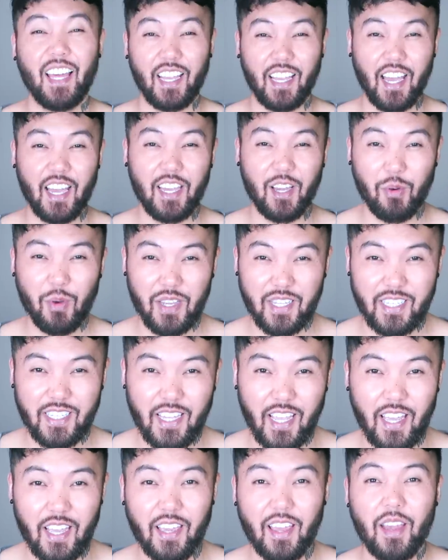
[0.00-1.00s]
Like I always
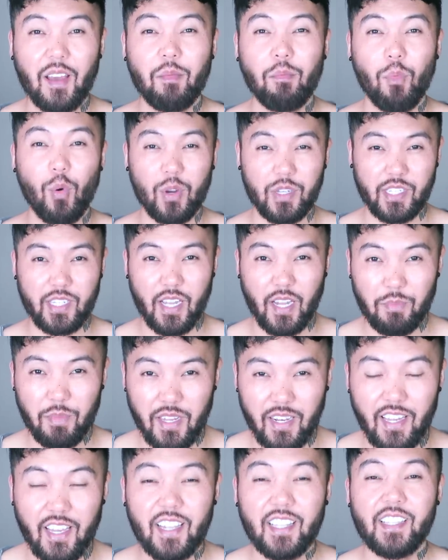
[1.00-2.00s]
say, more's
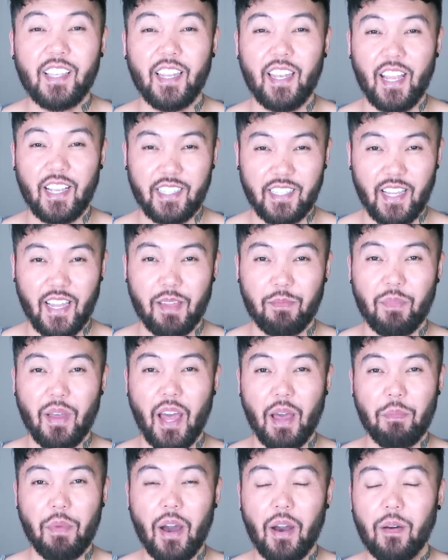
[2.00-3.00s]
coming. Till next time,
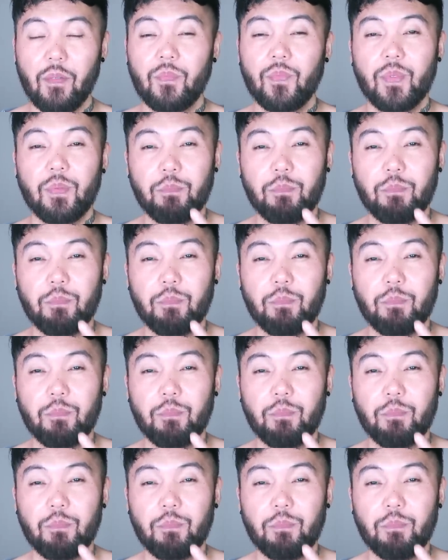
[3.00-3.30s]
I'm out.